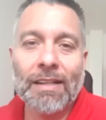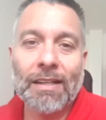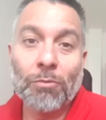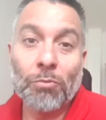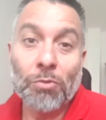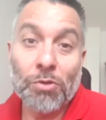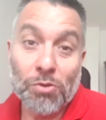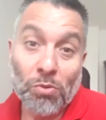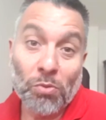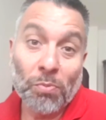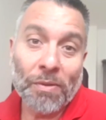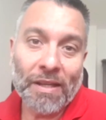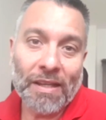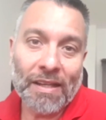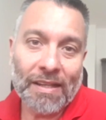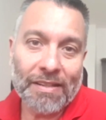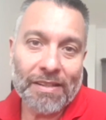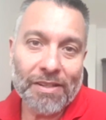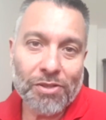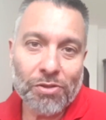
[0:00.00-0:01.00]
which will be an
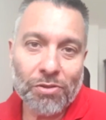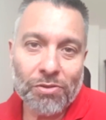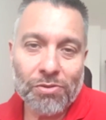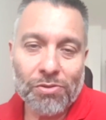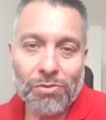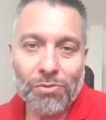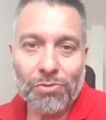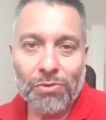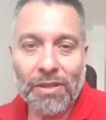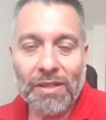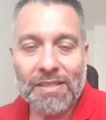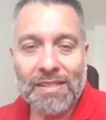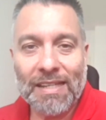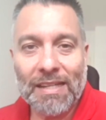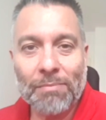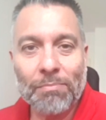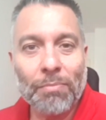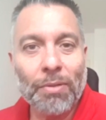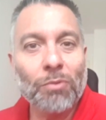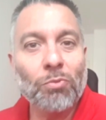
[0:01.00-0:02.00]
addition to the
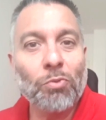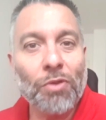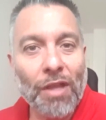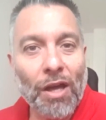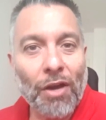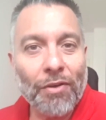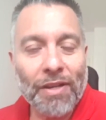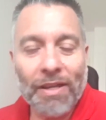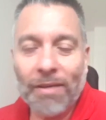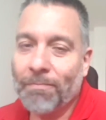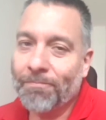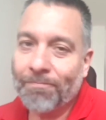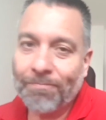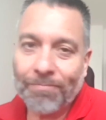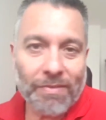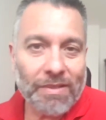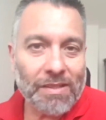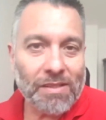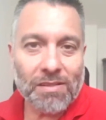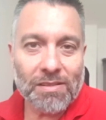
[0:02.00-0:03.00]
team. But without him,
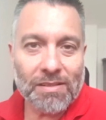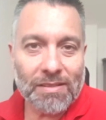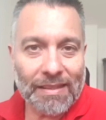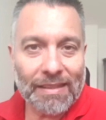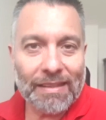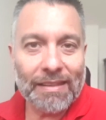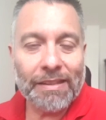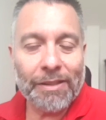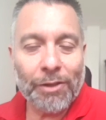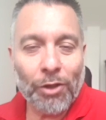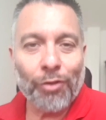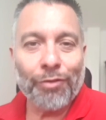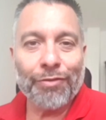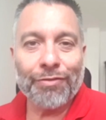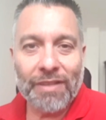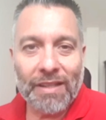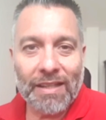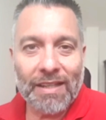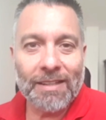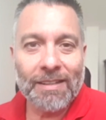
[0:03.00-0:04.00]
there's still enough
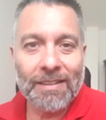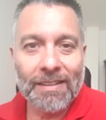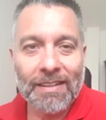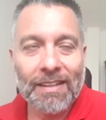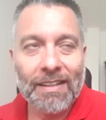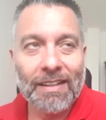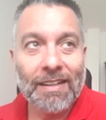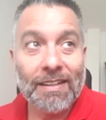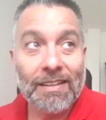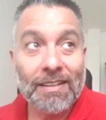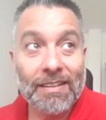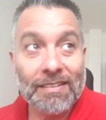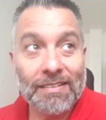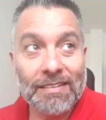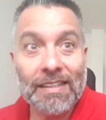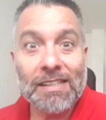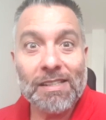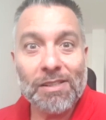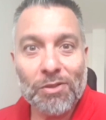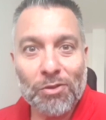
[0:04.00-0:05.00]
there.
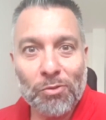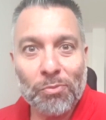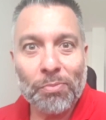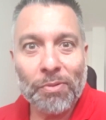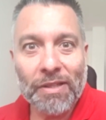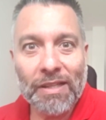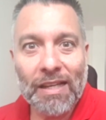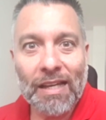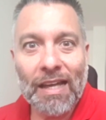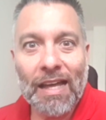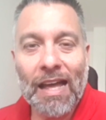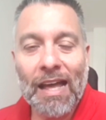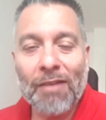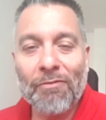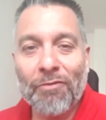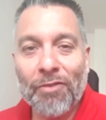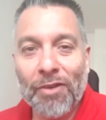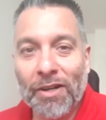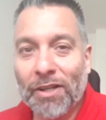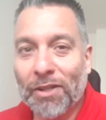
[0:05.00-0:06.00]
This could be a
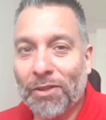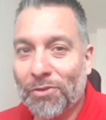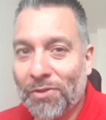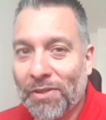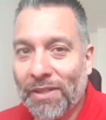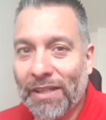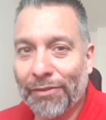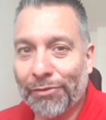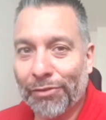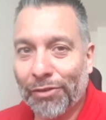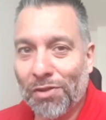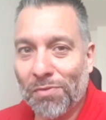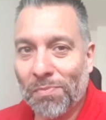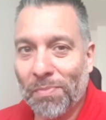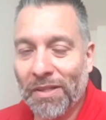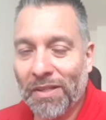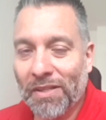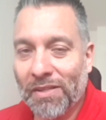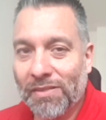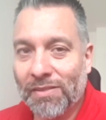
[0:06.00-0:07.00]
very good year for
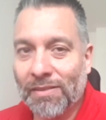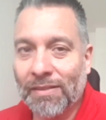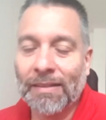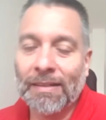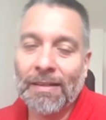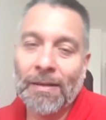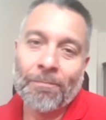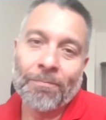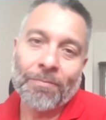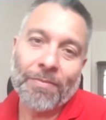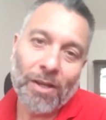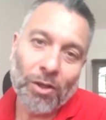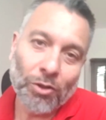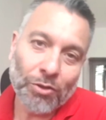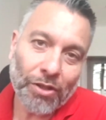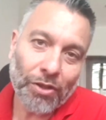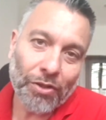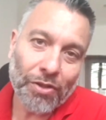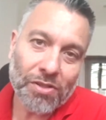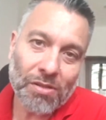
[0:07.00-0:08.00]
Spurs. On
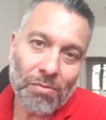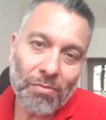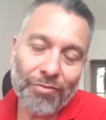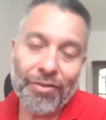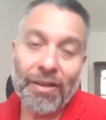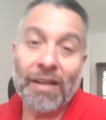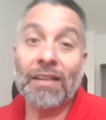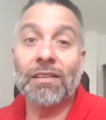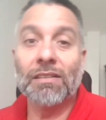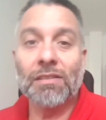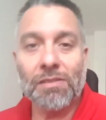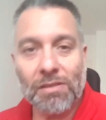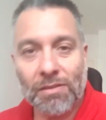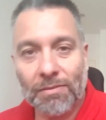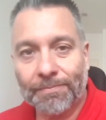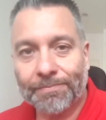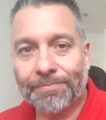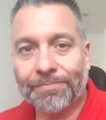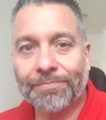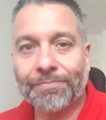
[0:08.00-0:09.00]
the other
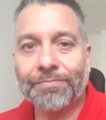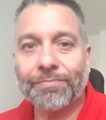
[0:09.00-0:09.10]
semi-finals,